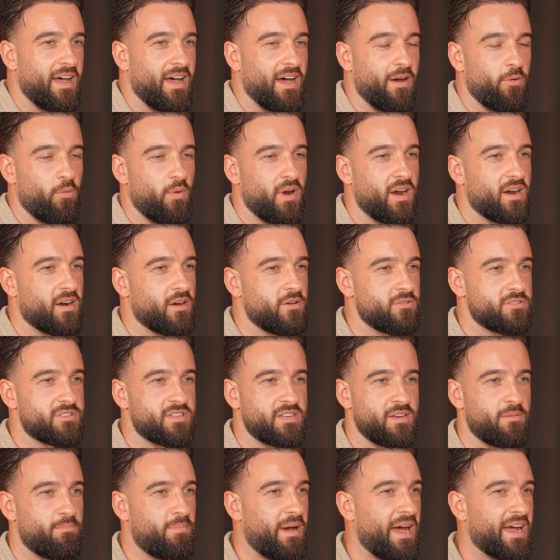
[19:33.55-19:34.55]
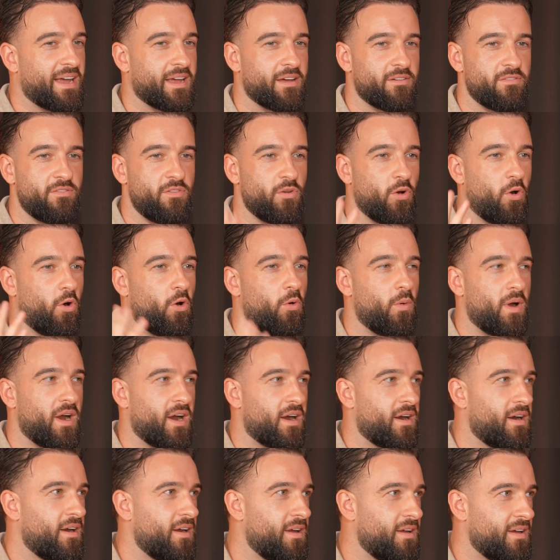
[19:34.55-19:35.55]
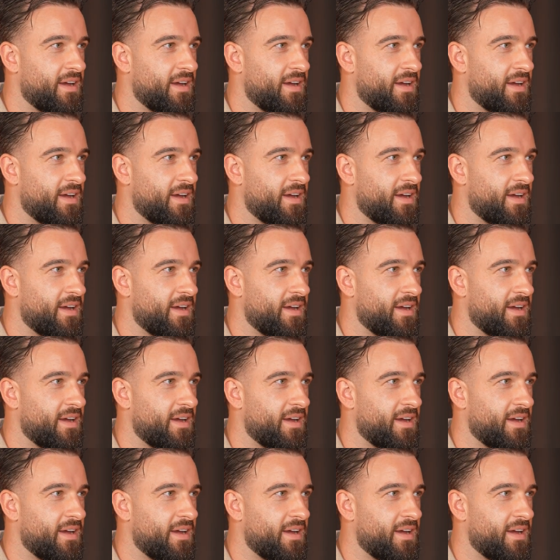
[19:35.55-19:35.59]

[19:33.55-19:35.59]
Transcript: a warehouse in the back of nowhere,